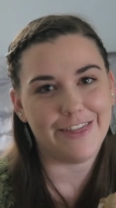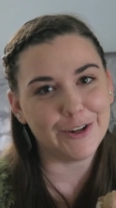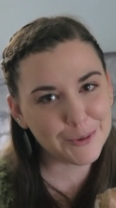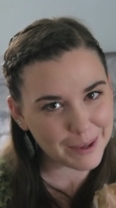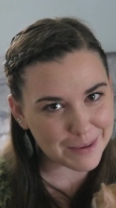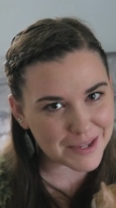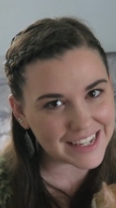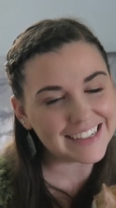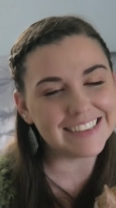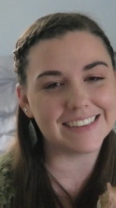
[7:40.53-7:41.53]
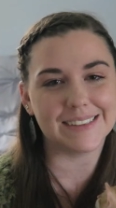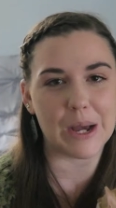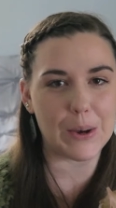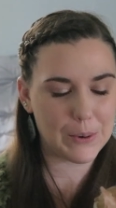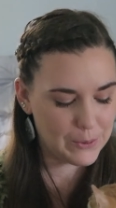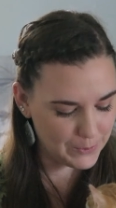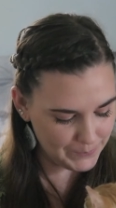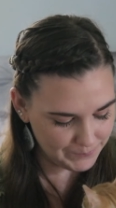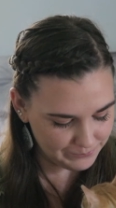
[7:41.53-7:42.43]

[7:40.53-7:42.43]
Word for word: and their new baby. So